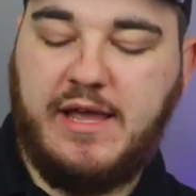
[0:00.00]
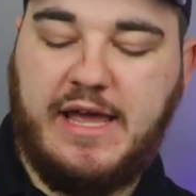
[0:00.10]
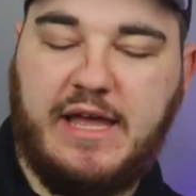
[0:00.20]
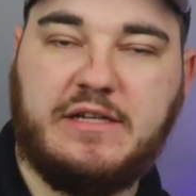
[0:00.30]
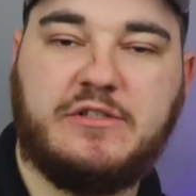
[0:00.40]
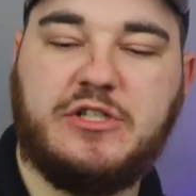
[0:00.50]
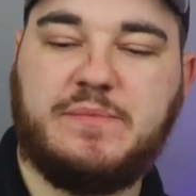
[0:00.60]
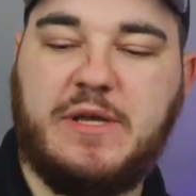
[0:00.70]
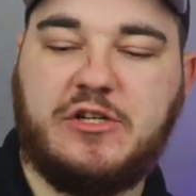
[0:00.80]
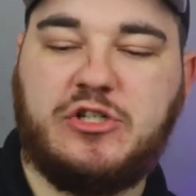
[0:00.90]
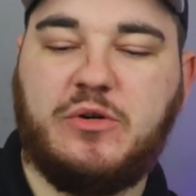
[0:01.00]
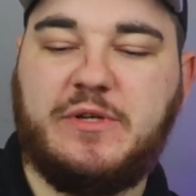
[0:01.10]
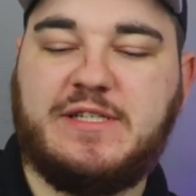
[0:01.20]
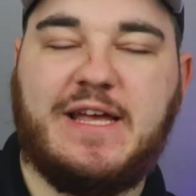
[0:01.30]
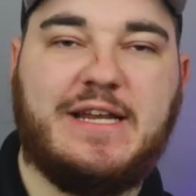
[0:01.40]
and just make sure
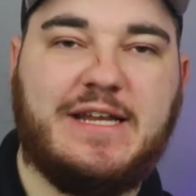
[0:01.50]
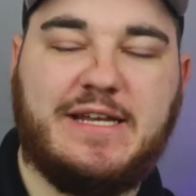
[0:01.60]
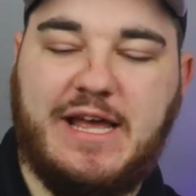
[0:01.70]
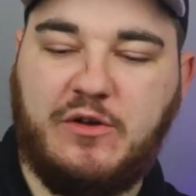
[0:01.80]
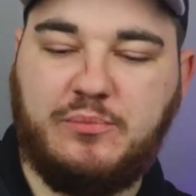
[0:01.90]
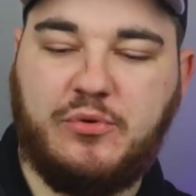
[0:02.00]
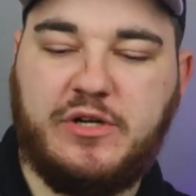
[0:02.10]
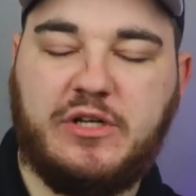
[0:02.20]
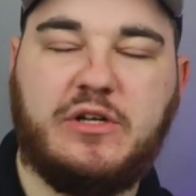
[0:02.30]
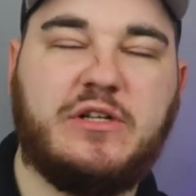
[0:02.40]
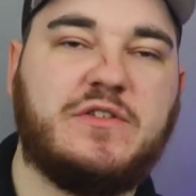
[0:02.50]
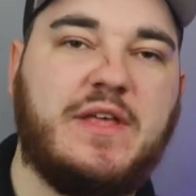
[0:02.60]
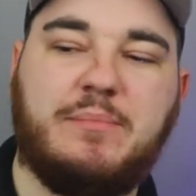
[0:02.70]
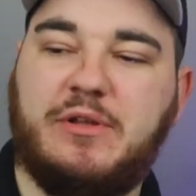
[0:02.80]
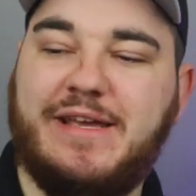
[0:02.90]
we tighten it down pretty good so
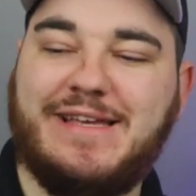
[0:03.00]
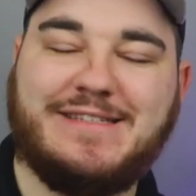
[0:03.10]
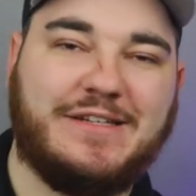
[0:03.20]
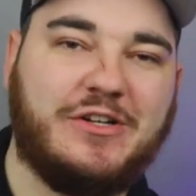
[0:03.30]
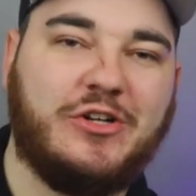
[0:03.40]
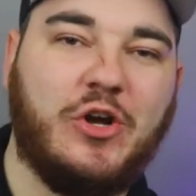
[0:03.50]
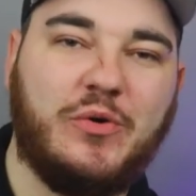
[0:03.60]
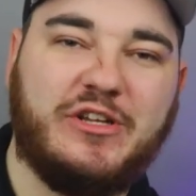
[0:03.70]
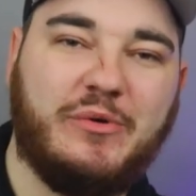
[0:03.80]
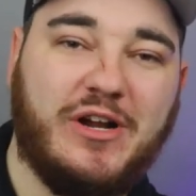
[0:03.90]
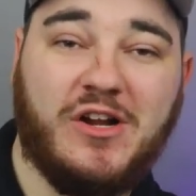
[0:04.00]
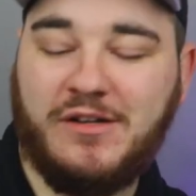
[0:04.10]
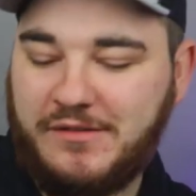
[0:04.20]
that plate isn't going to go anywhere.